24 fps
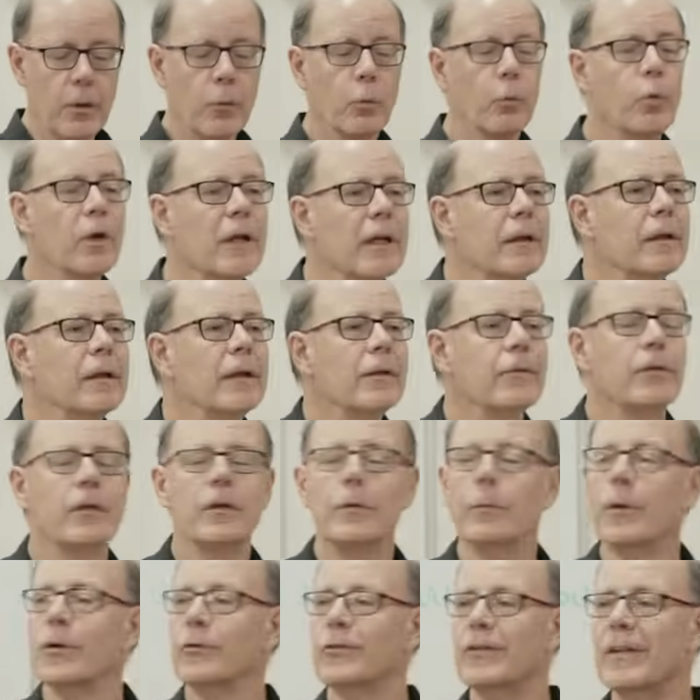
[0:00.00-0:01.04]
We live in
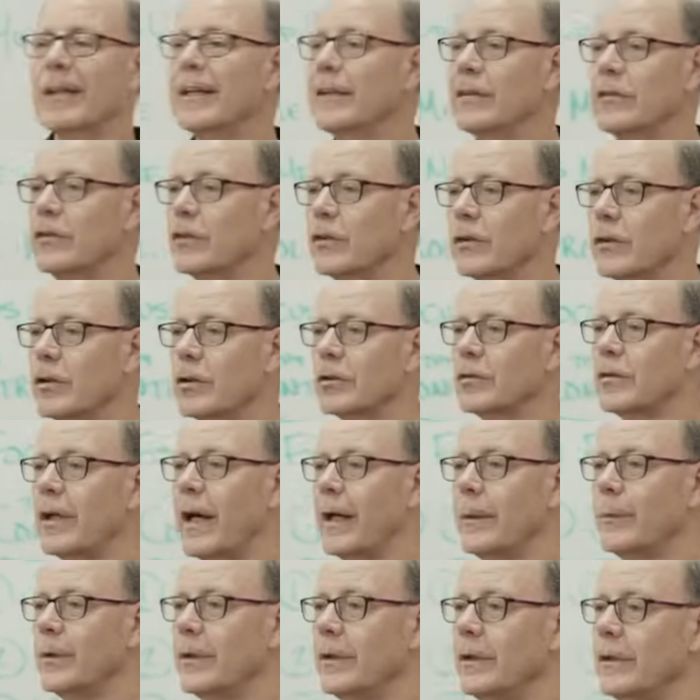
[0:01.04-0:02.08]
the most insecure
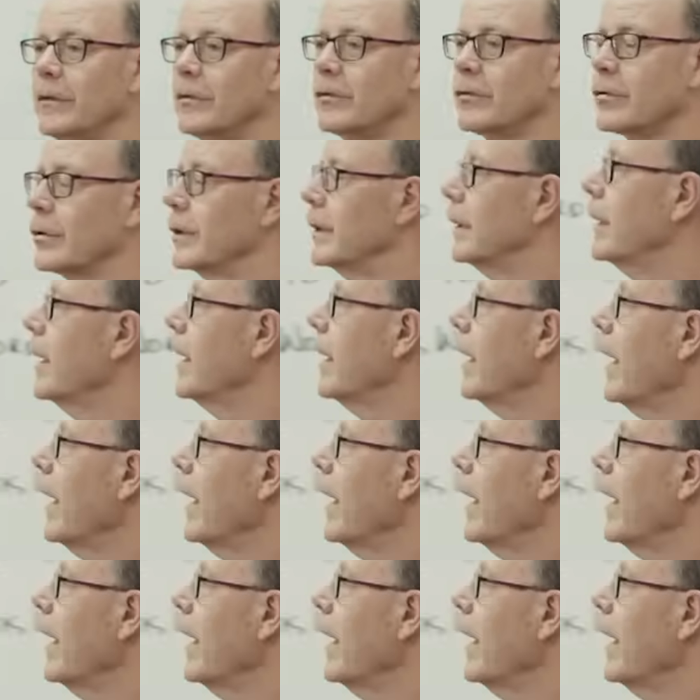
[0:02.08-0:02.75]
time in history.